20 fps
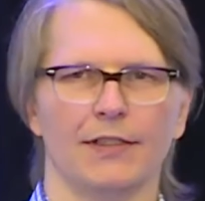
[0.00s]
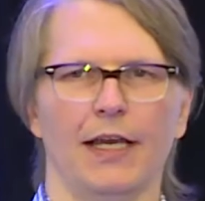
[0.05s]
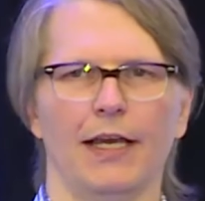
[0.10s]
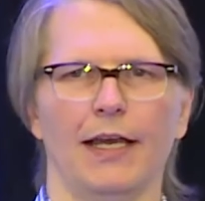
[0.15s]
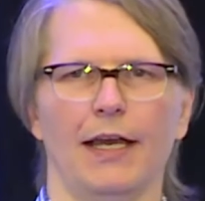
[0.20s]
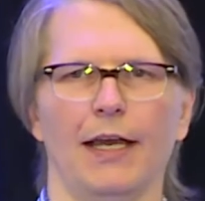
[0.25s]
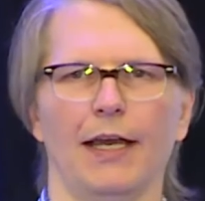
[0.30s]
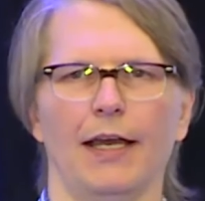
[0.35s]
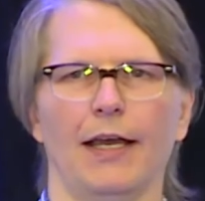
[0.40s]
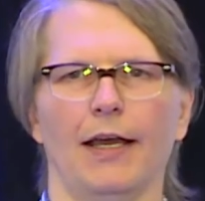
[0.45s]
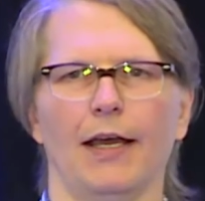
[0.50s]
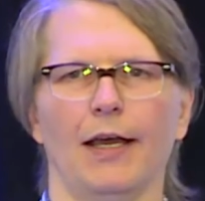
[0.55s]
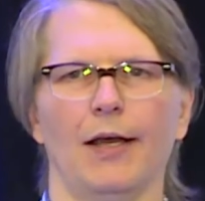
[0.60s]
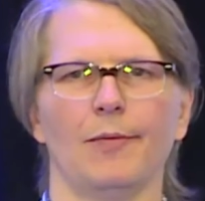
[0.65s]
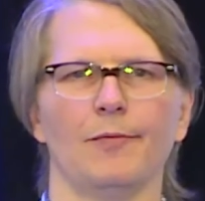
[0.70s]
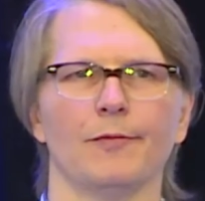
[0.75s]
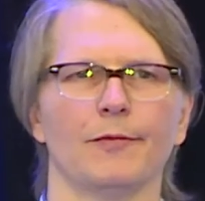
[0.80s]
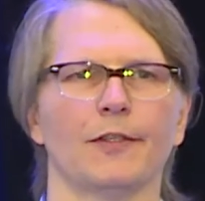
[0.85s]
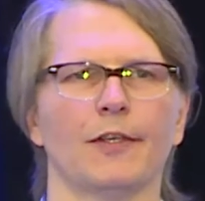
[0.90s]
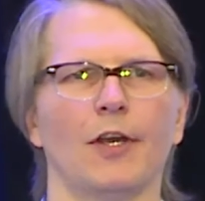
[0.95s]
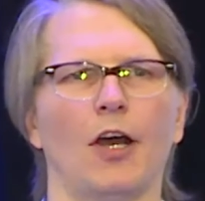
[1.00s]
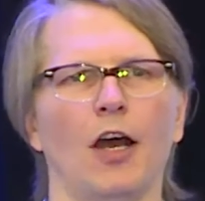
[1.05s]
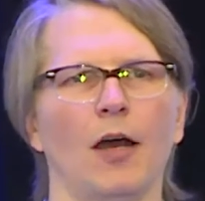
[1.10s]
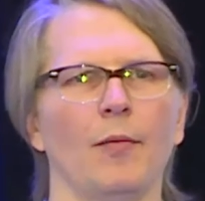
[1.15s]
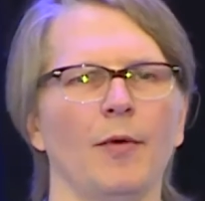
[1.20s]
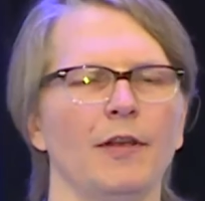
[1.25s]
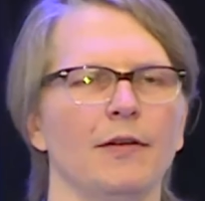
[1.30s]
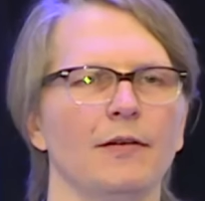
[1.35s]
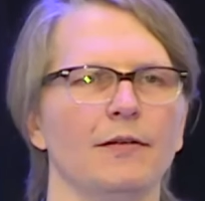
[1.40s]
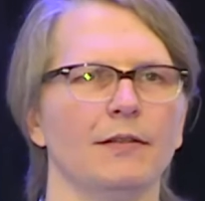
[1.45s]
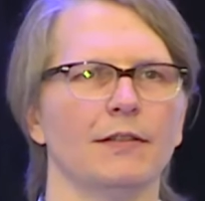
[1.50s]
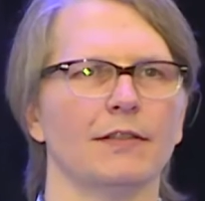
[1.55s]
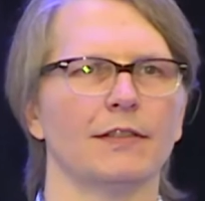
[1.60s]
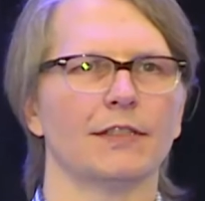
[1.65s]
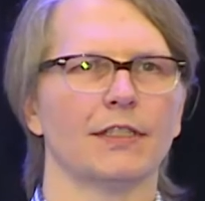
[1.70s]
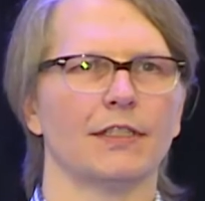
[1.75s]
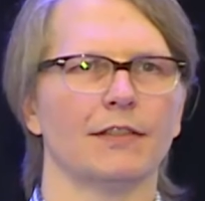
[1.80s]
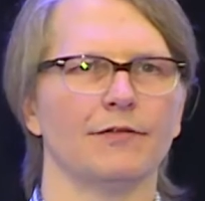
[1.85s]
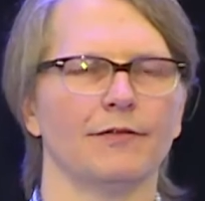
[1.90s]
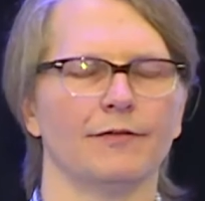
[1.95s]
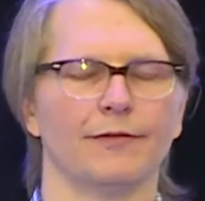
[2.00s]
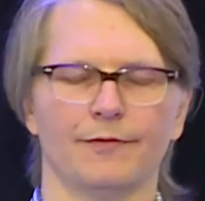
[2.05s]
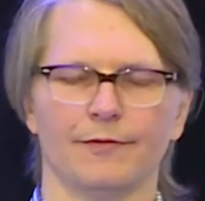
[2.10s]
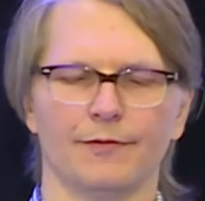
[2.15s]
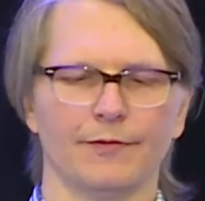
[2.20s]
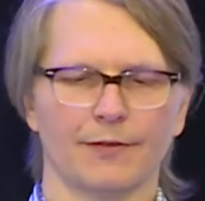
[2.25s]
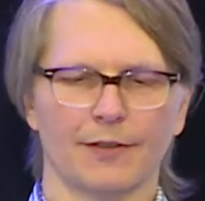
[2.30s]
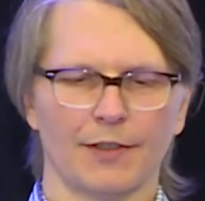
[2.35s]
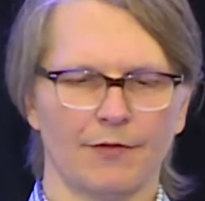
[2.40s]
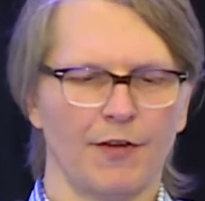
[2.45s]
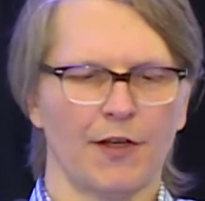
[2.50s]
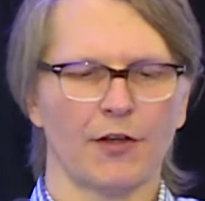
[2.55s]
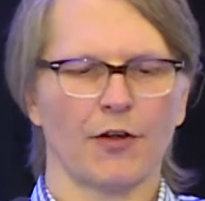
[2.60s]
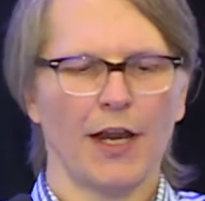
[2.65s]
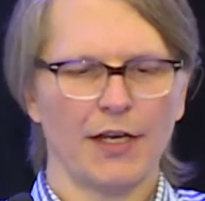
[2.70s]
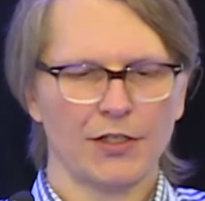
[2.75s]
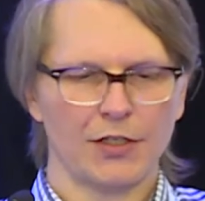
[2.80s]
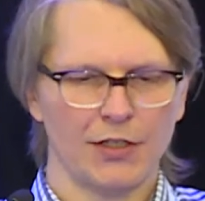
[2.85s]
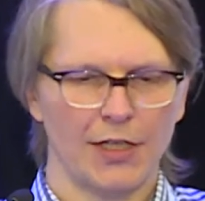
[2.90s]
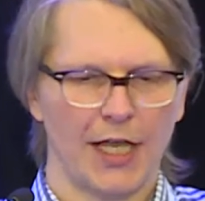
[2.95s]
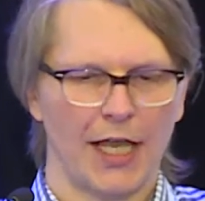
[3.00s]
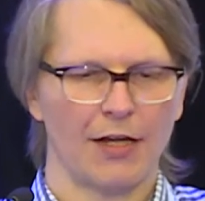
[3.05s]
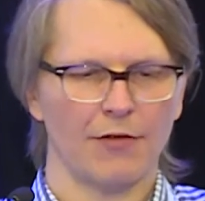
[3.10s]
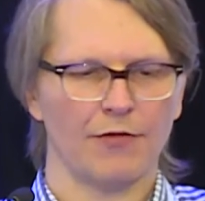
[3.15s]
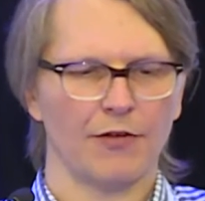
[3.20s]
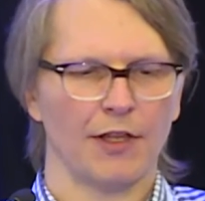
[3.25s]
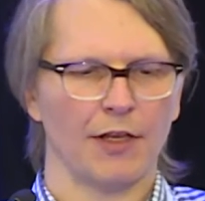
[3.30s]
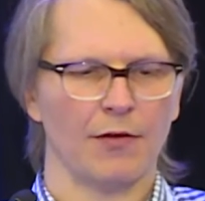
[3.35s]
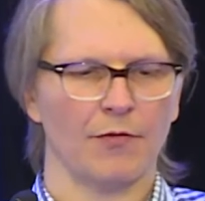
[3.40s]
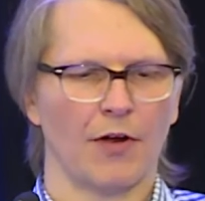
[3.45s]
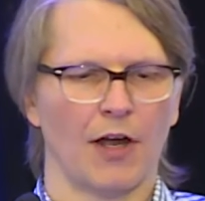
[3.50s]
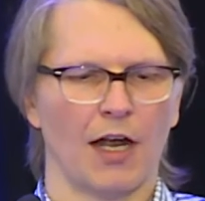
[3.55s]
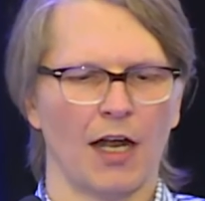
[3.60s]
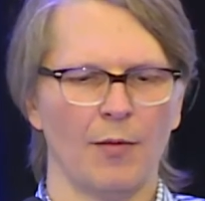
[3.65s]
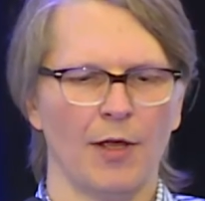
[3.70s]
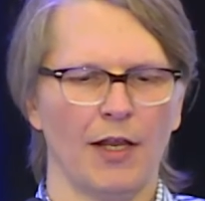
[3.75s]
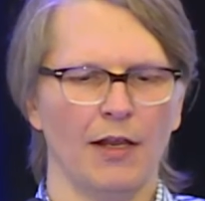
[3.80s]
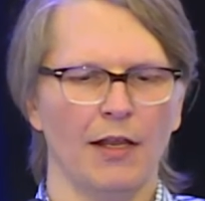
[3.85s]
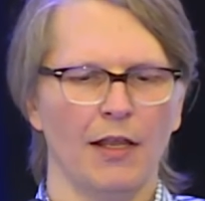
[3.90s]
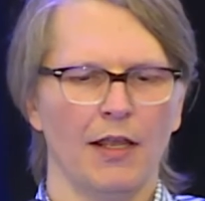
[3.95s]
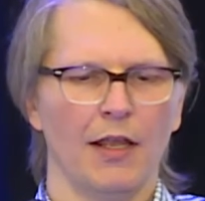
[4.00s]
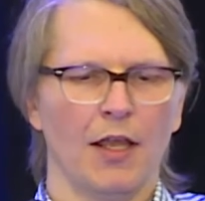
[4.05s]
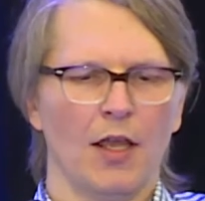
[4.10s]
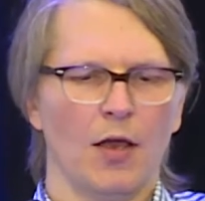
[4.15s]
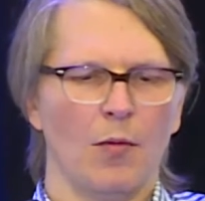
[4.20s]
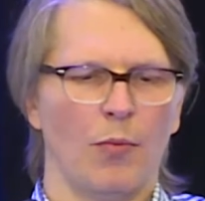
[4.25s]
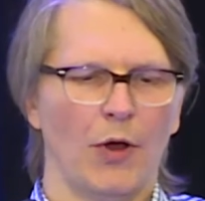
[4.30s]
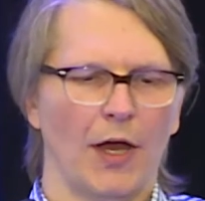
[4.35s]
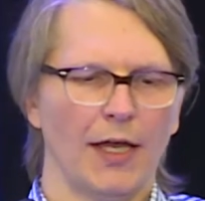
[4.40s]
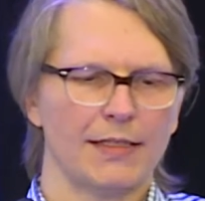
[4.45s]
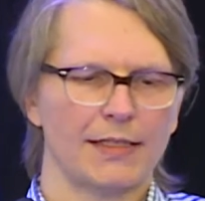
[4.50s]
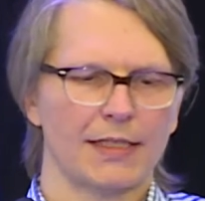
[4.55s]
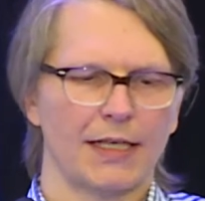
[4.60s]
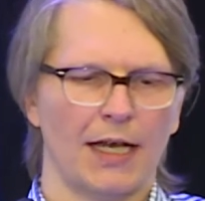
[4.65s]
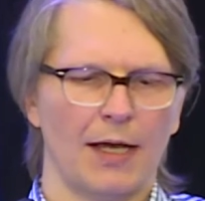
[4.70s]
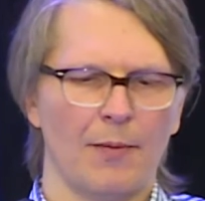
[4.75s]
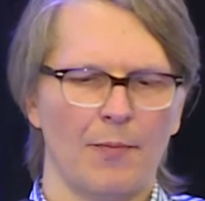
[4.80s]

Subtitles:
of common sort of configuration data for the environment, but